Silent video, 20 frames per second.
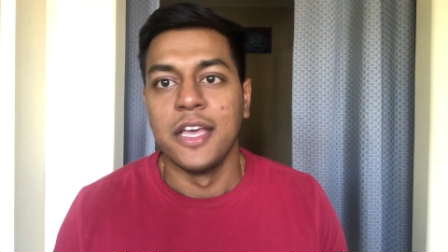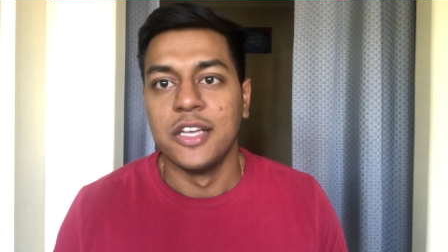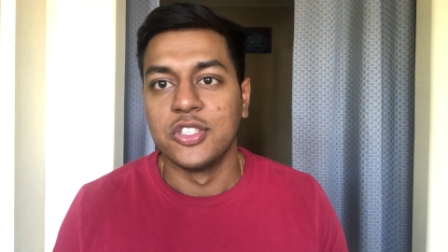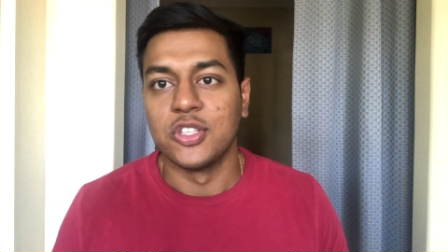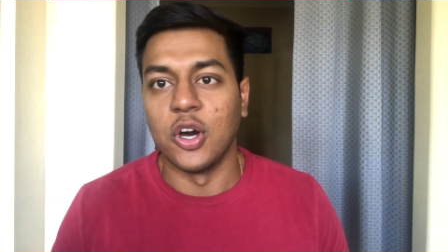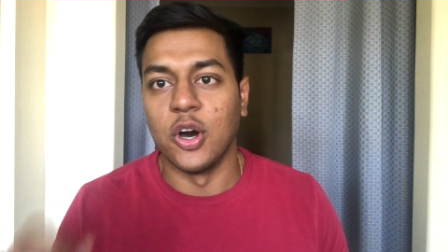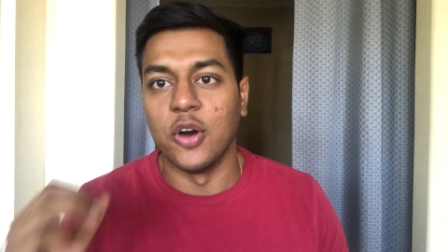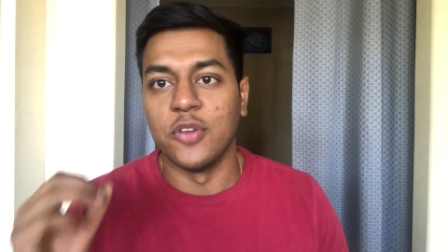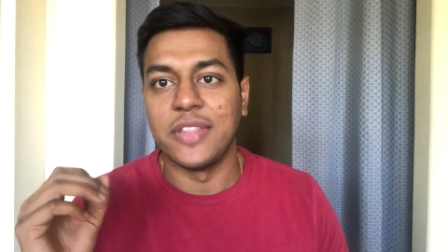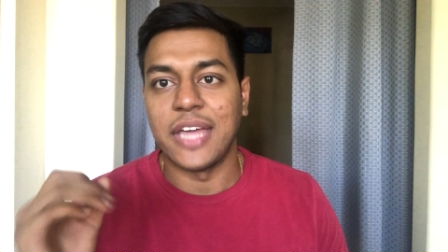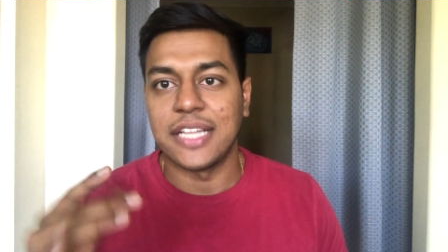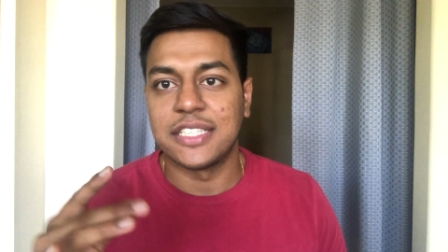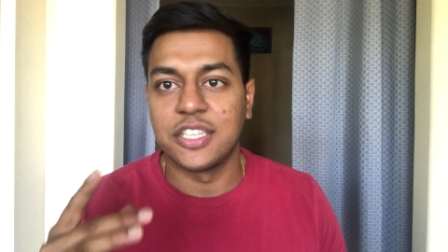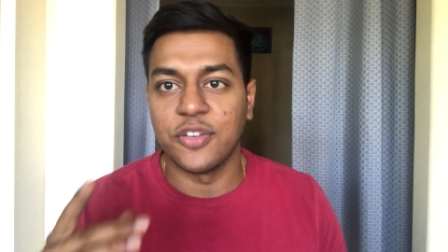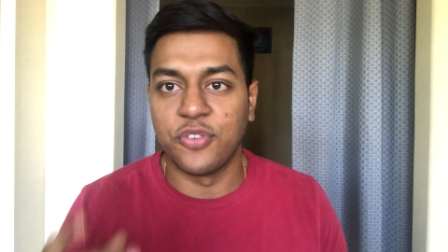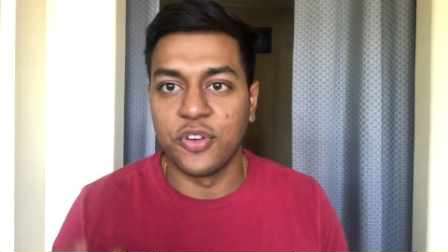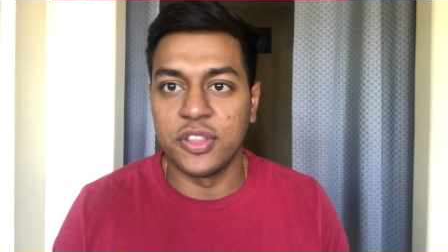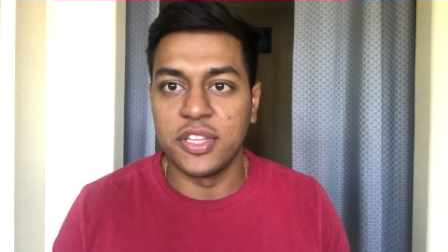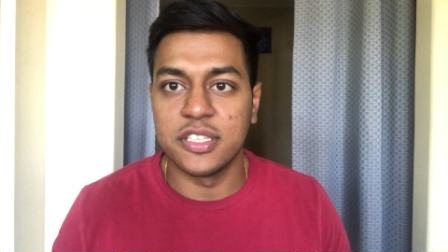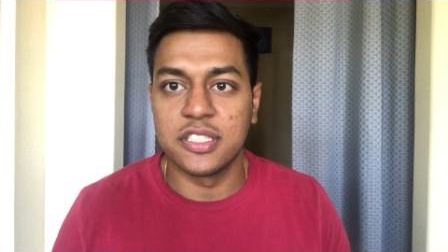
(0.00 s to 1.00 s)
So that's it
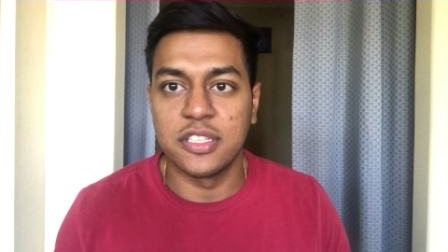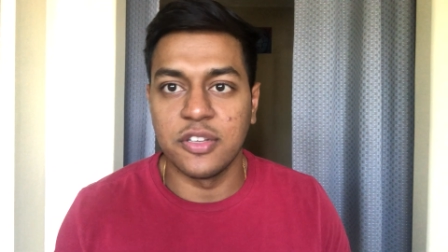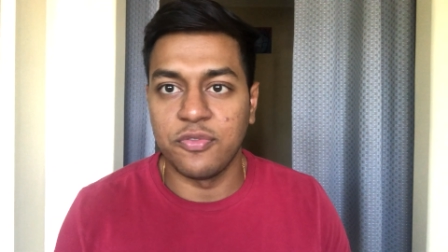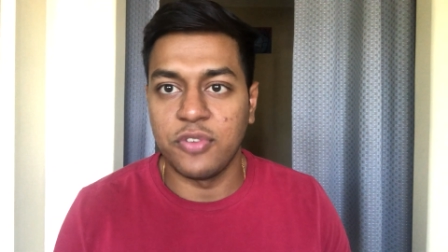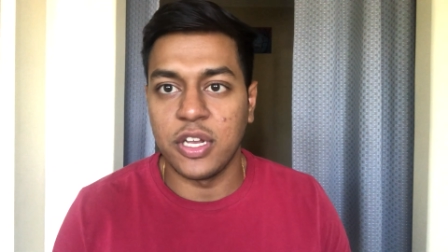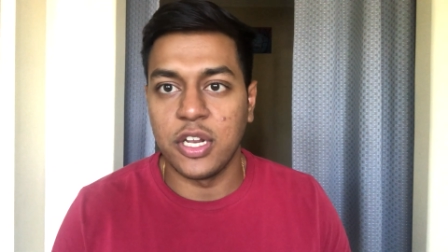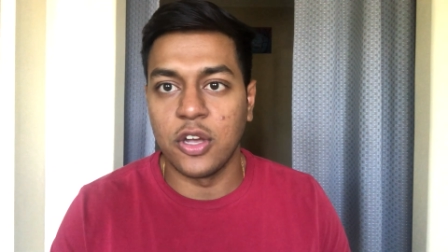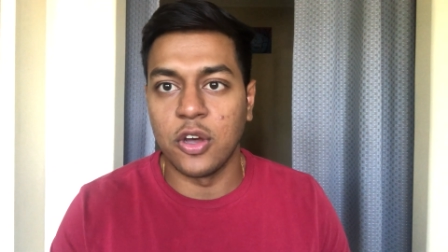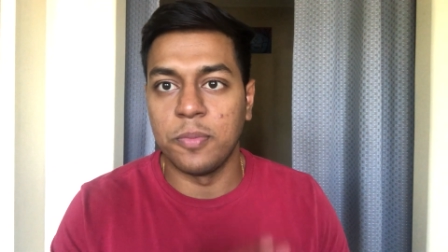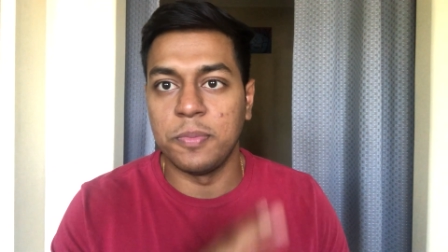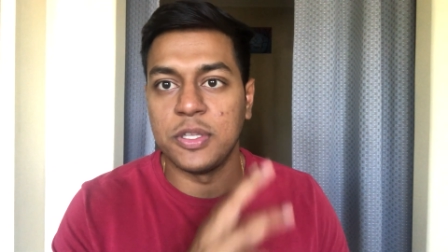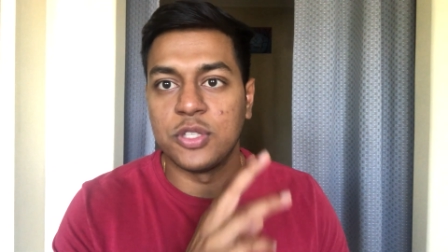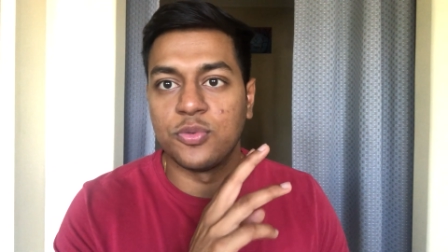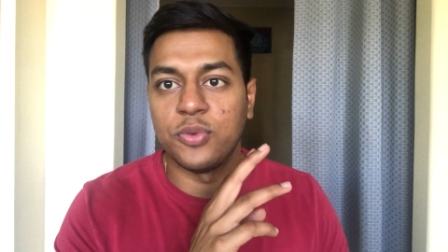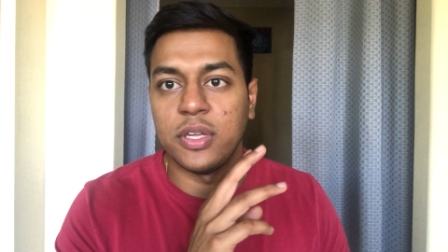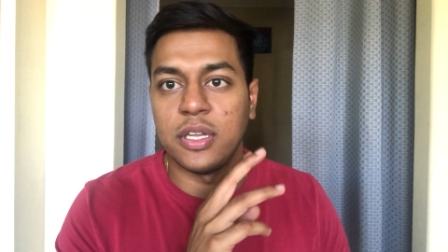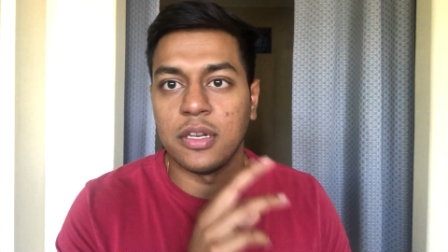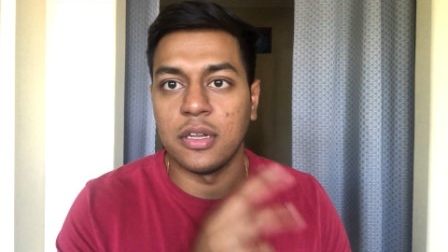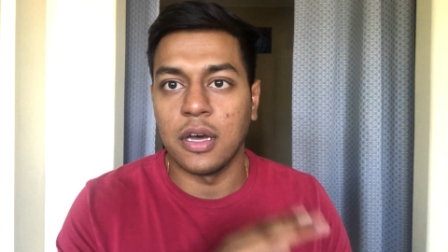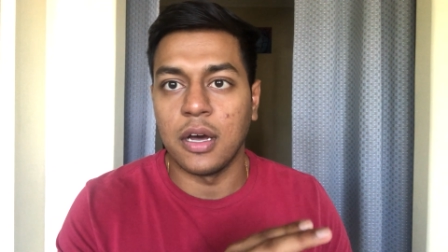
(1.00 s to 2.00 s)
for this video
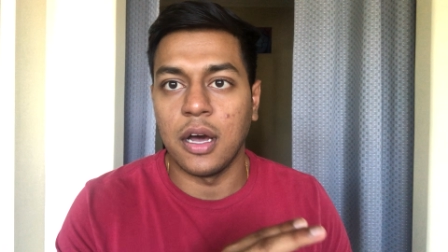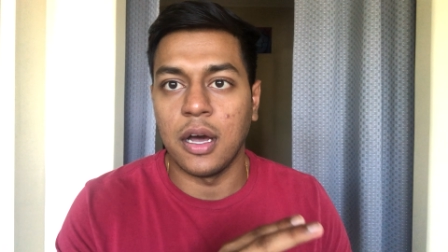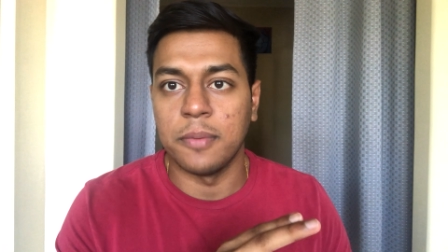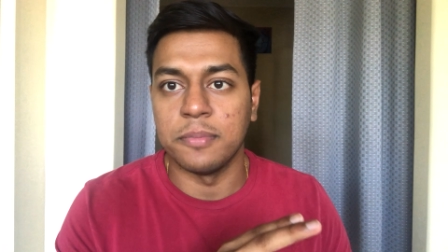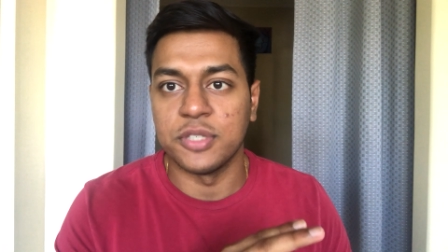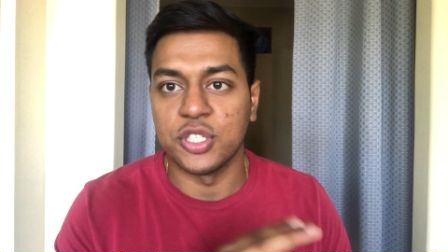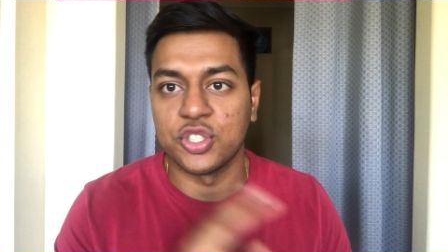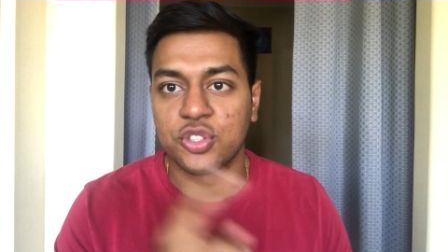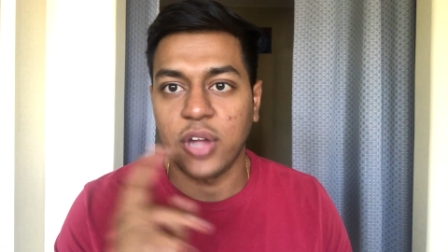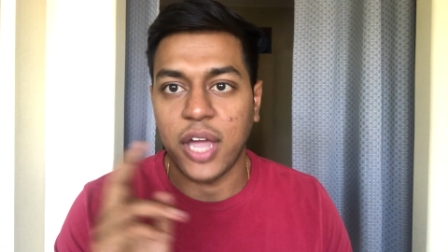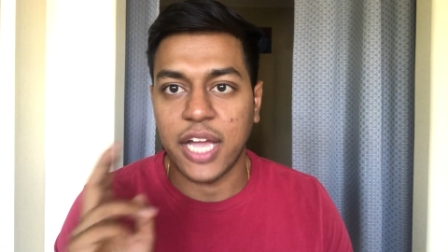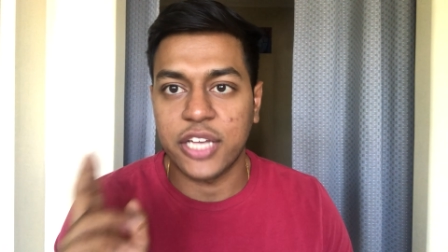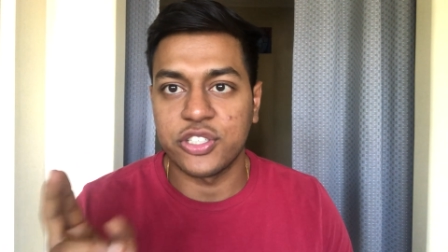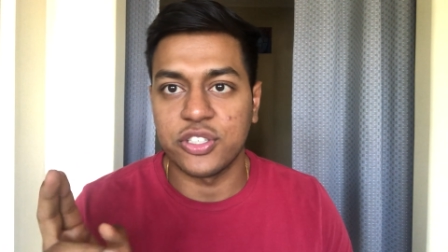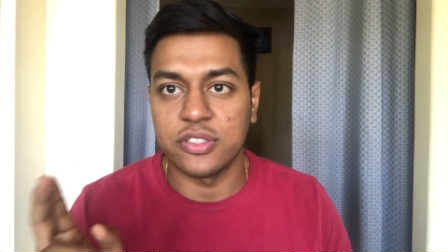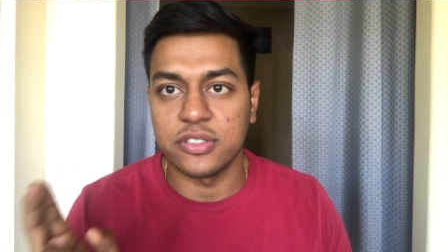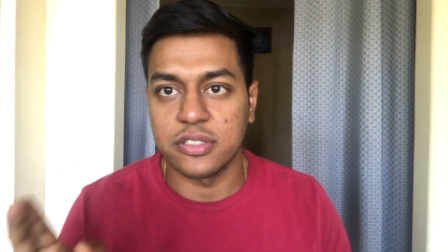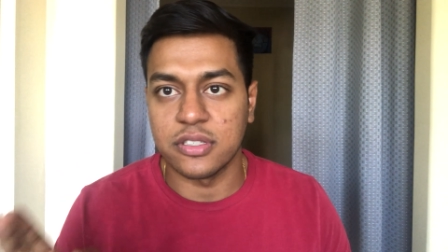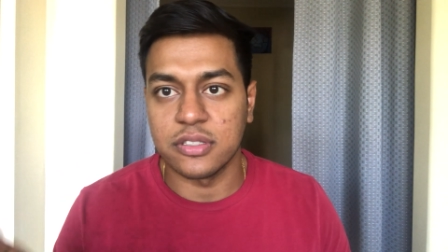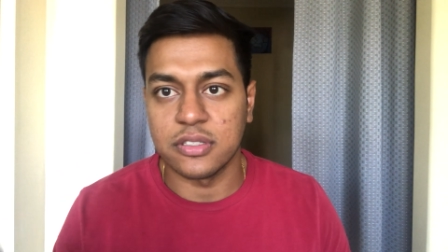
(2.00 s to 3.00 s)
between um,
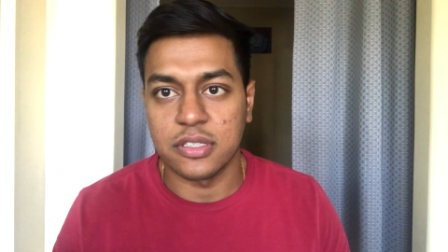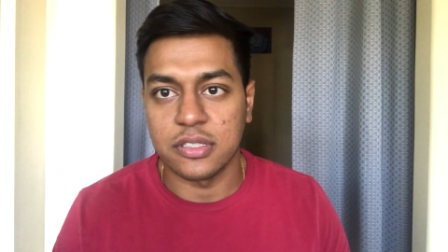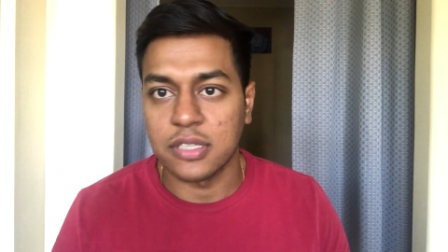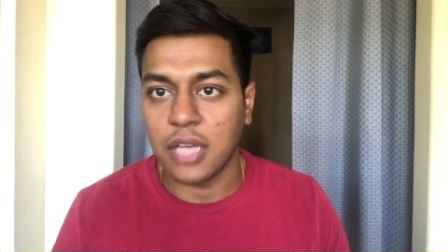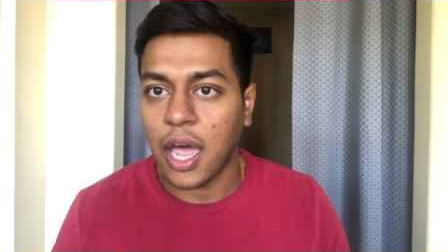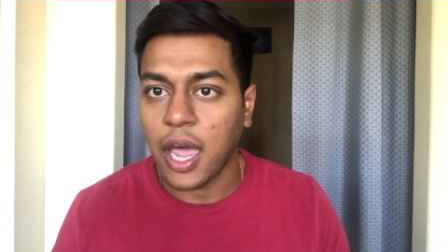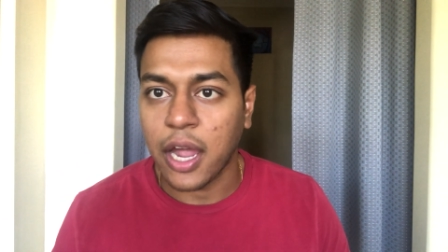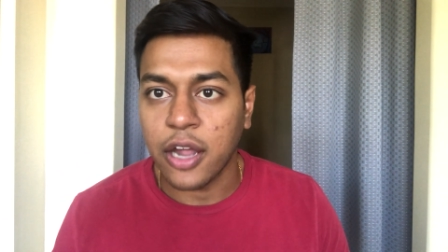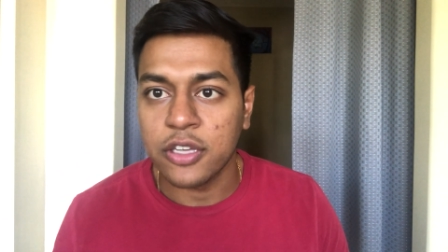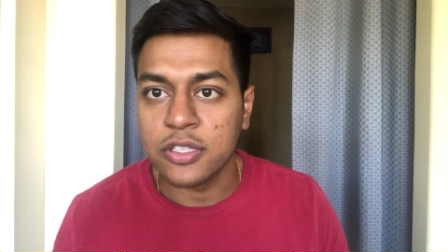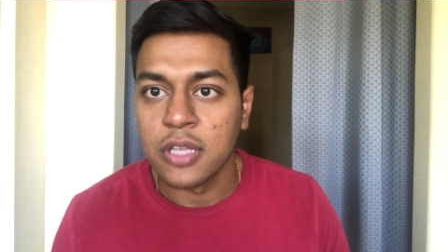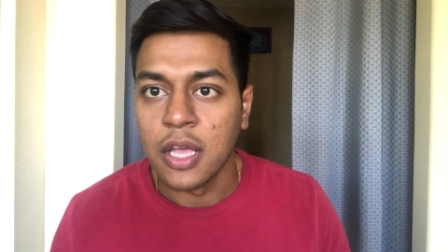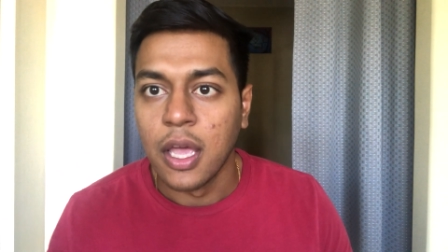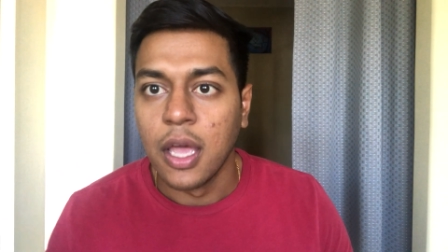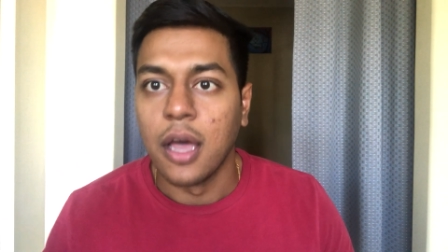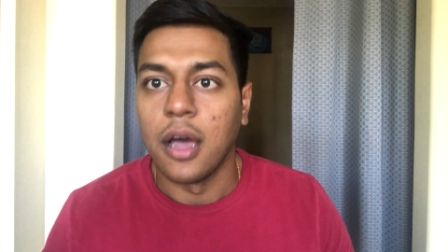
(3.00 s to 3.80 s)
distractions and desires.